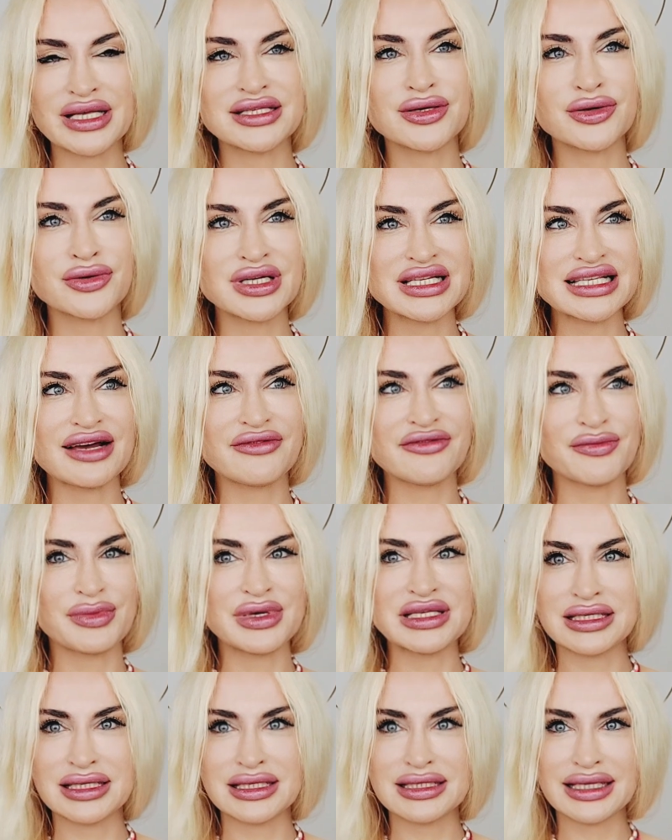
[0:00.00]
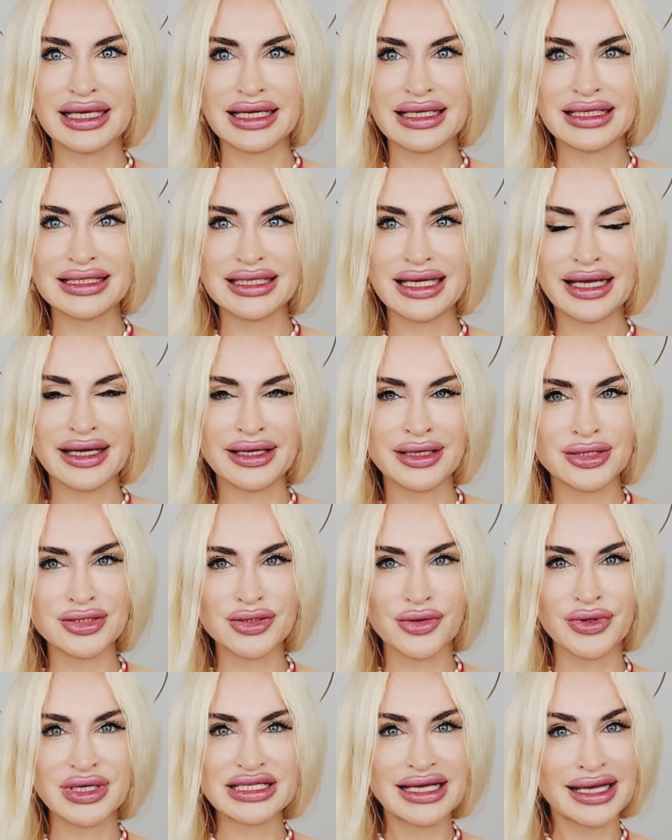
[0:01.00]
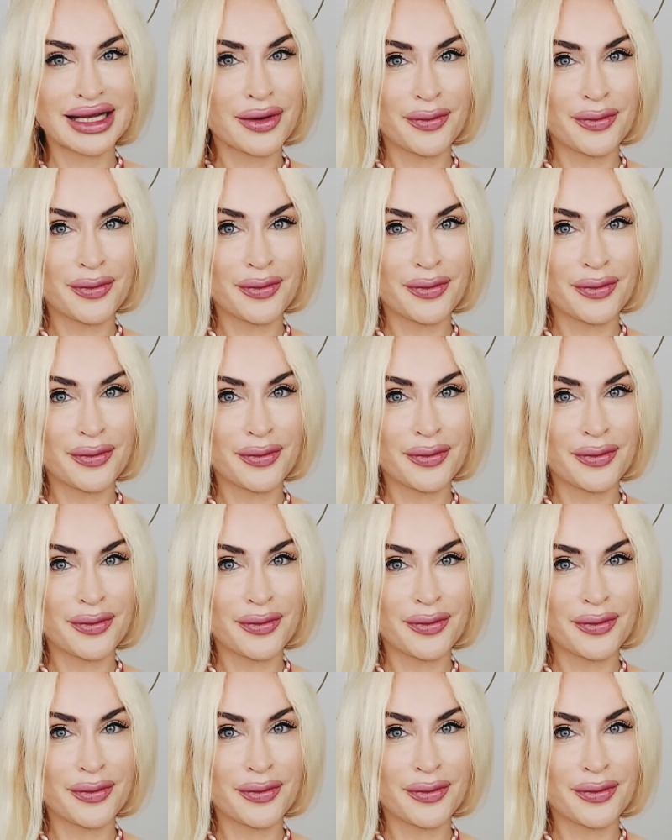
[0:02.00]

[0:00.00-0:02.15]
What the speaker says: they always have a business idea and it's always like a